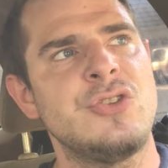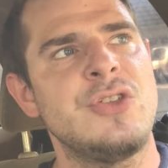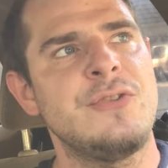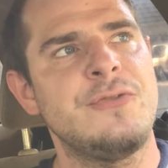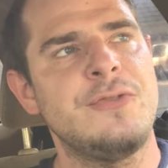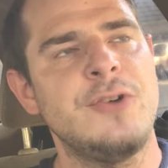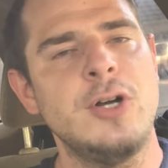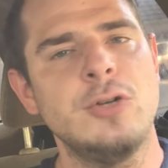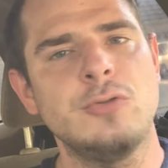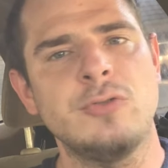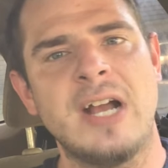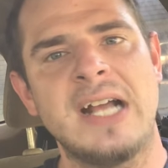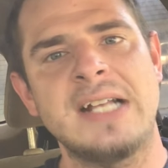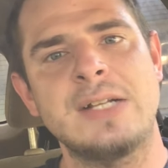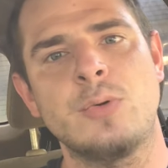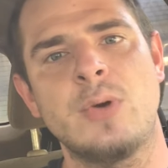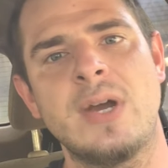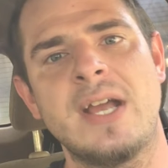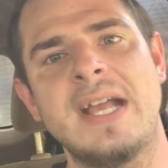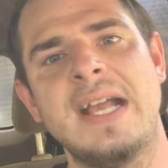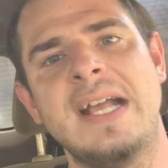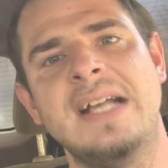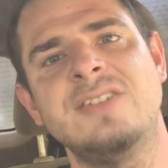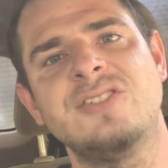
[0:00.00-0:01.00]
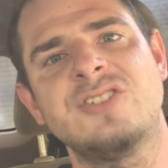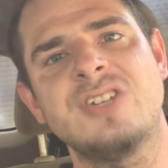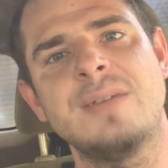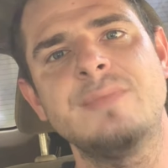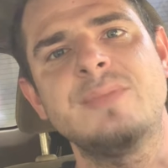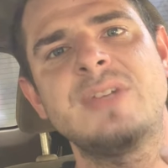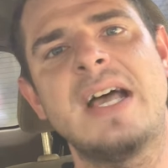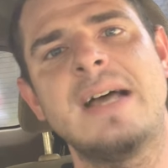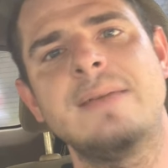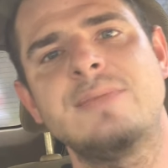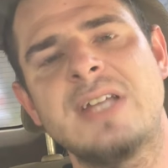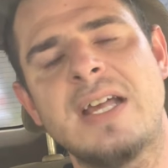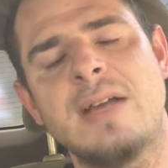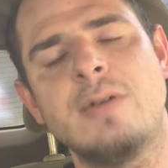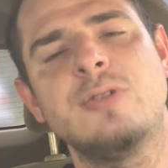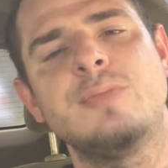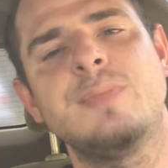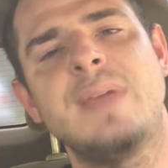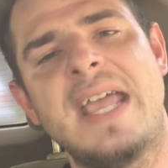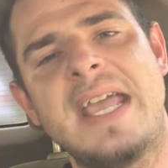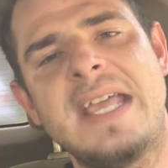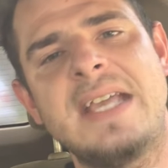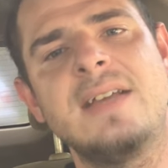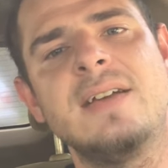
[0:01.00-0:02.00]
their phone right away. And sometimes I would
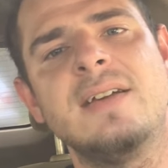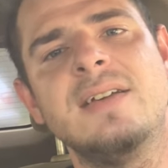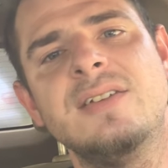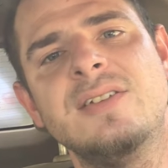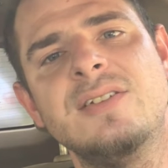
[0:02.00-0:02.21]
make